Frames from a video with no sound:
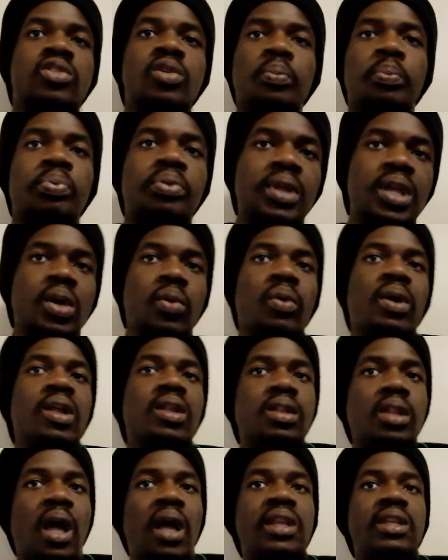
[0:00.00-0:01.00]
to play
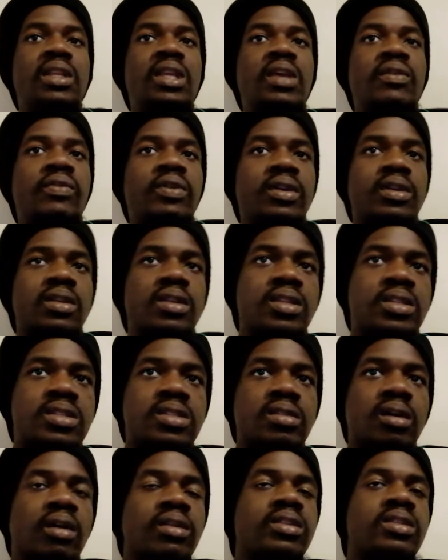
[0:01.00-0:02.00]
well. And given the
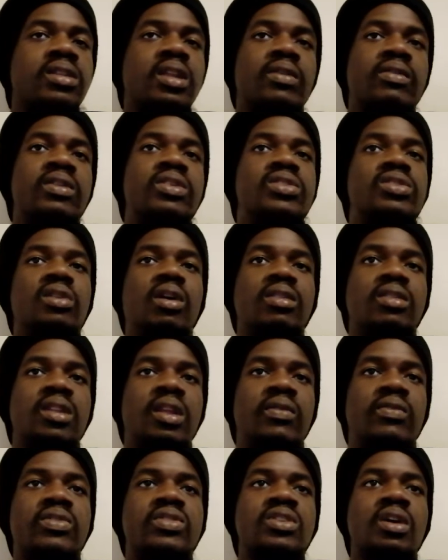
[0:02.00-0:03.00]
starting 11
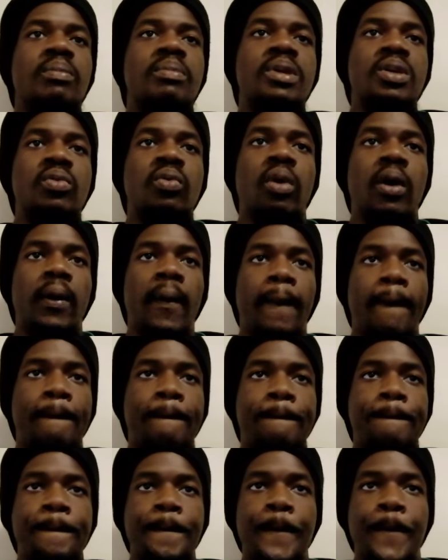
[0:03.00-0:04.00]
is a big one.
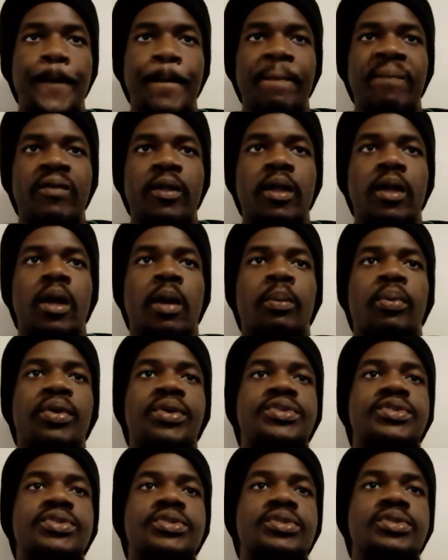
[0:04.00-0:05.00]

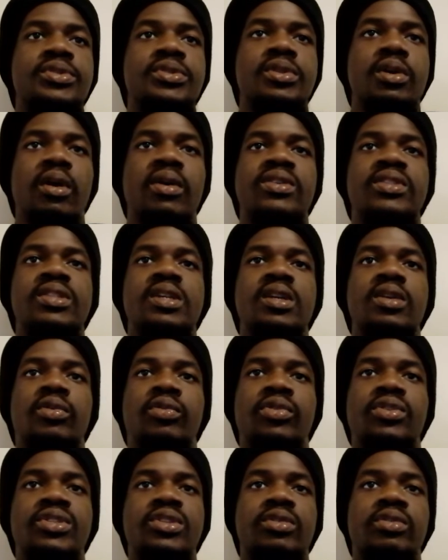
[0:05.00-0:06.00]
Persons are
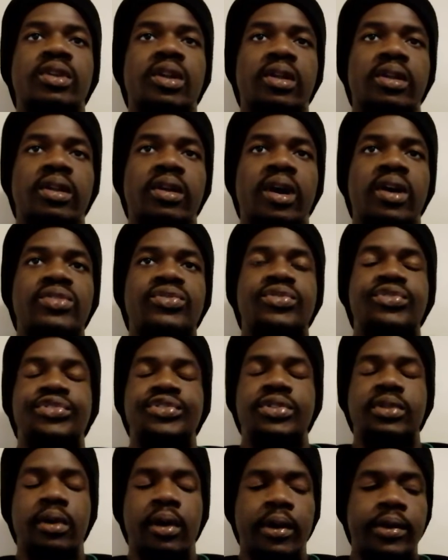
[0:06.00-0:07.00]
saying Cristiano Ronaldo has to
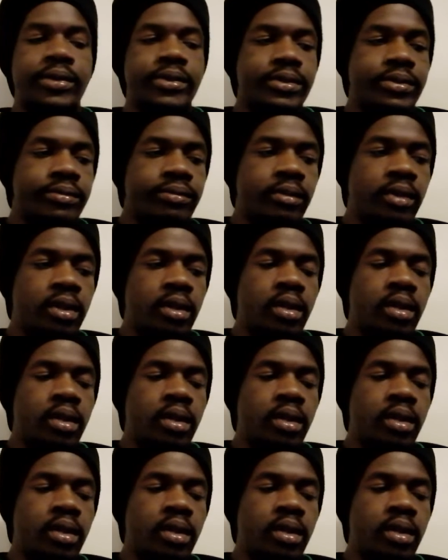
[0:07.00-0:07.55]
start.